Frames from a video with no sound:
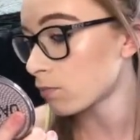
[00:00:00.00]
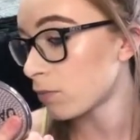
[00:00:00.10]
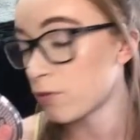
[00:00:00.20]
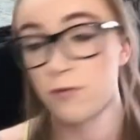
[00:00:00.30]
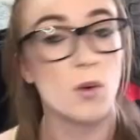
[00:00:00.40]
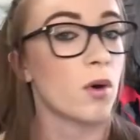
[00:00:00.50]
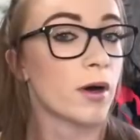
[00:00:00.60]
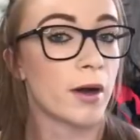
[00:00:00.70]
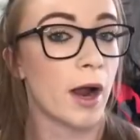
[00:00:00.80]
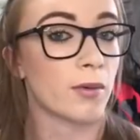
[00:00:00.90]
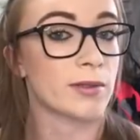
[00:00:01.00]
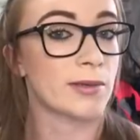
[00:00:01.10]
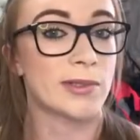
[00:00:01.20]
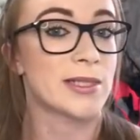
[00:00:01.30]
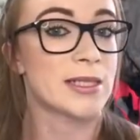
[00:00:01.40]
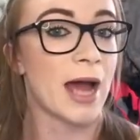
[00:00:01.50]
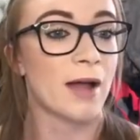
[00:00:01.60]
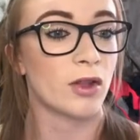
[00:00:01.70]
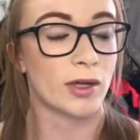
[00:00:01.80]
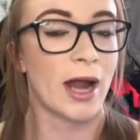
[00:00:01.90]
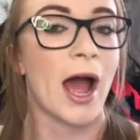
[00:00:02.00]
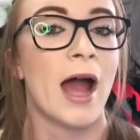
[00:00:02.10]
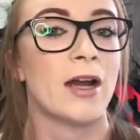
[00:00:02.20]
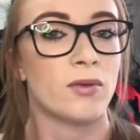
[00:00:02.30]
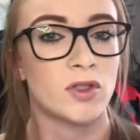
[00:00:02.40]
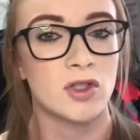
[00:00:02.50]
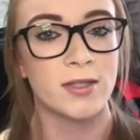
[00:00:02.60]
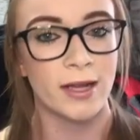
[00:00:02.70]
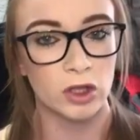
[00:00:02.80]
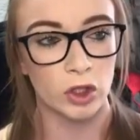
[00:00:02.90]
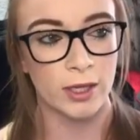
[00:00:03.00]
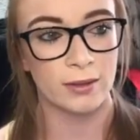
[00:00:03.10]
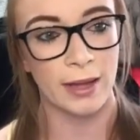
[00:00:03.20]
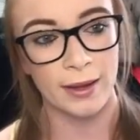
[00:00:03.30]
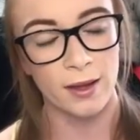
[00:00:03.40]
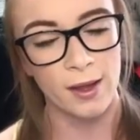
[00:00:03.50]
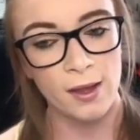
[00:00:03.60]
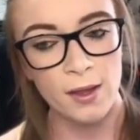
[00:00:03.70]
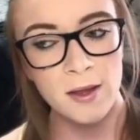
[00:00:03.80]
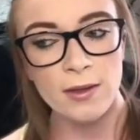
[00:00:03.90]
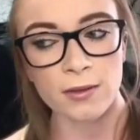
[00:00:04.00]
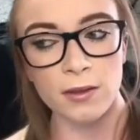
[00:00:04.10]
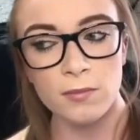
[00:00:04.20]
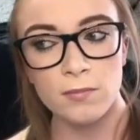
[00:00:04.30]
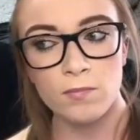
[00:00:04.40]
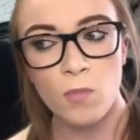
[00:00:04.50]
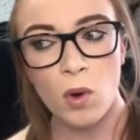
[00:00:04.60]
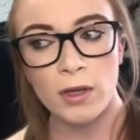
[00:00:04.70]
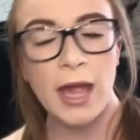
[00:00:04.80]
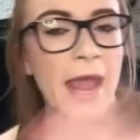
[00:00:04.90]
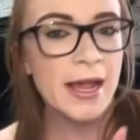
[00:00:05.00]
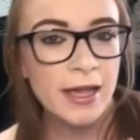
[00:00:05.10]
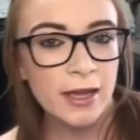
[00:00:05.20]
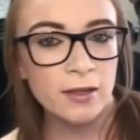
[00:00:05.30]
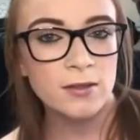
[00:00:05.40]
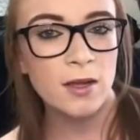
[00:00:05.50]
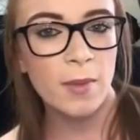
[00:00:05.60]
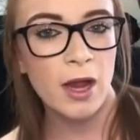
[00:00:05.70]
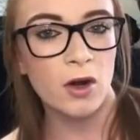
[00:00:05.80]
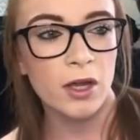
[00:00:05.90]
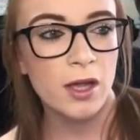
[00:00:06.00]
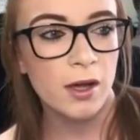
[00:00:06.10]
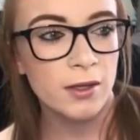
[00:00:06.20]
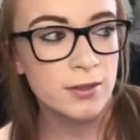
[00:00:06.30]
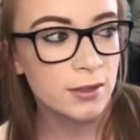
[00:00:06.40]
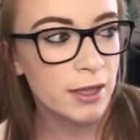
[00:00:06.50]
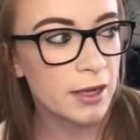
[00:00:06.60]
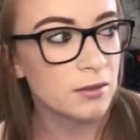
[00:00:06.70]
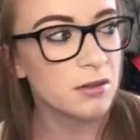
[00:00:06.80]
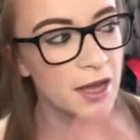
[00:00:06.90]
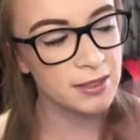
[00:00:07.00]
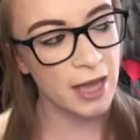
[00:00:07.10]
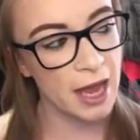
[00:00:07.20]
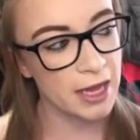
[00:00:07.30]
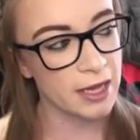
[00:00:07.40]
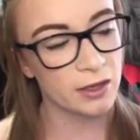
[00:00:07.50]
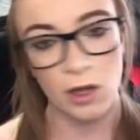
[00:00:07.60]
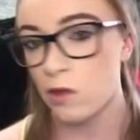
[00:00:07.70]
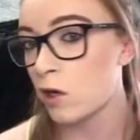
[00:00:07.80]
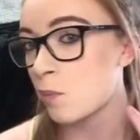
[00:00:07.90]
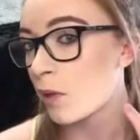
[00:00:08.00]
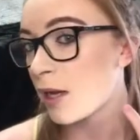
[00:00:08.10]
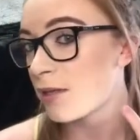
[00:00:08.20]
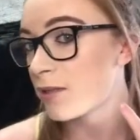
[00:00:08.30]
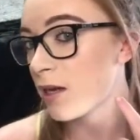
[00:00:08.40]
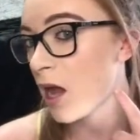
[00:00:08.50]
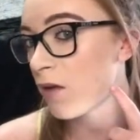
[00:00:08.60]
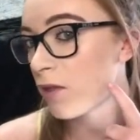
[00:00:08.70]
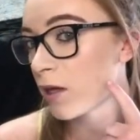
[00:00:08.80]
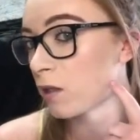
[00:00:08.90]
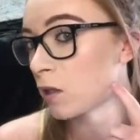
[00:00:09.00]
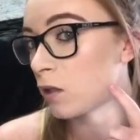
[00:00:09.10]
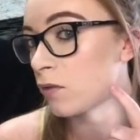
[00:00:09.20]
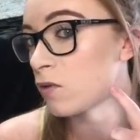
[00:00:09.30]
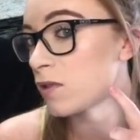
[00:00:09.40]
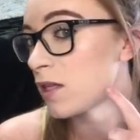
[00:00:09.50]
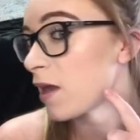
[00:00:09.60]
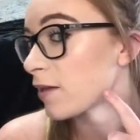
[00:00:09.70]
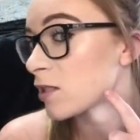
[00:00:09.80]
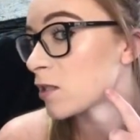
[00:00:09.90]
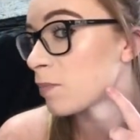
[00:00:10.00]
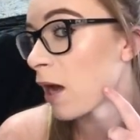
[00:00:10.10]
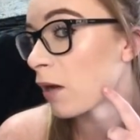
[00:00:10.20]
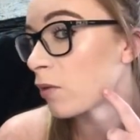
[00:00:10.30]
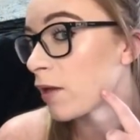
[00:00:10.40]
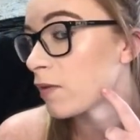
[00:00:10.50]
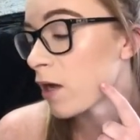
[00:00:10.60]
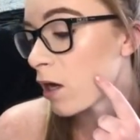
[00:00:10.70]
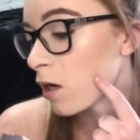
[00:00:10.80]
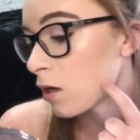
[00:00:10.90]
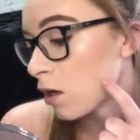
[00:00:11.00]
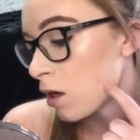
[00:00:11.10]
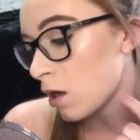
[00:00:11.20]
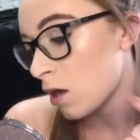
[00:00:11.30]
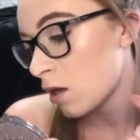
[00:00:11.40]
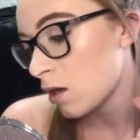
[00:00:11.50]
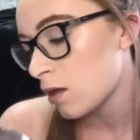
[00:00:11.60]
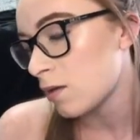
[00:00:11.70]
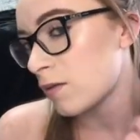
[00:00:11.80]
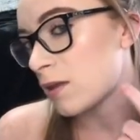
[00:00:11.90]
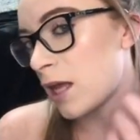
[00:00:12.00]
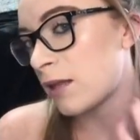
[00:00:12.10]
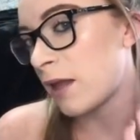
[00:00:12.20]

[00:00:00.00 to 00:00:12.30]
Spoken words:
Before it was not looking hot. It was just like looking like more cakey in some areas and like less cakey in other. But I did have like a little, if you see that spot right there, it